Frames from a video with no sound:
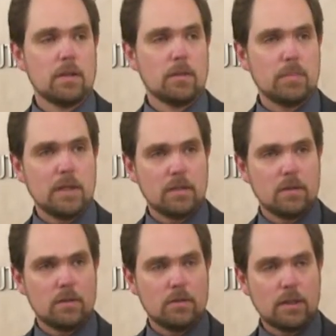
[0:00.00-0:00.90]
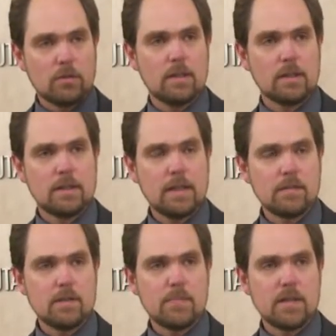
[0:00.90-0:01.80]
But to actually get
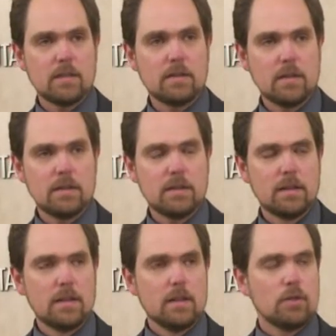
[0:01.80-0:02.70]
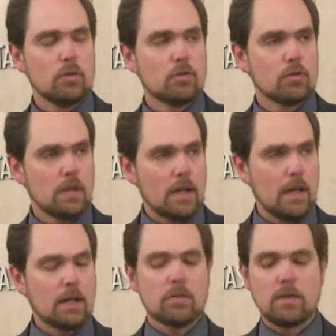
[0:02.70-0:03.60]
something done, you should
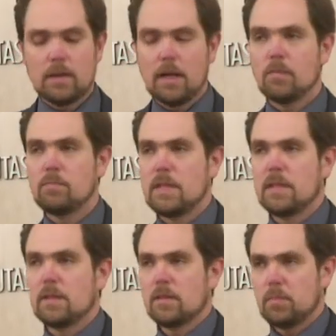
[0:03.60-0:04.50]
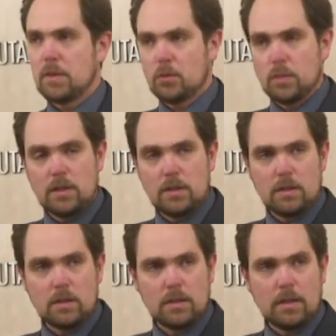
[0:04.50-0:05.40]
actually have meetings
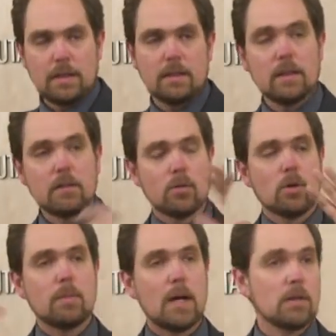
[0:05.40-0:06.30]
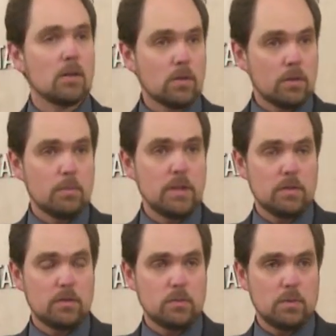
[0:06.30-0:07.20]
between, and then they form ad hoc
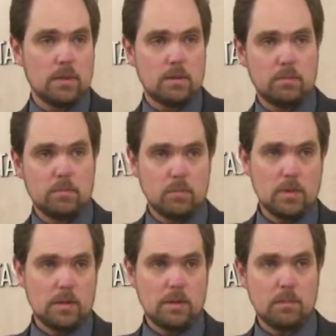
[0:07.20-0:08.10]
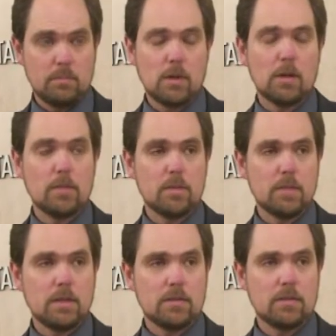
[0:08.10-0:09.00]
committees when the parliament
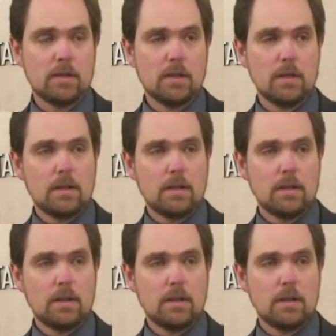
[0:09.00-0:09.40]
meets.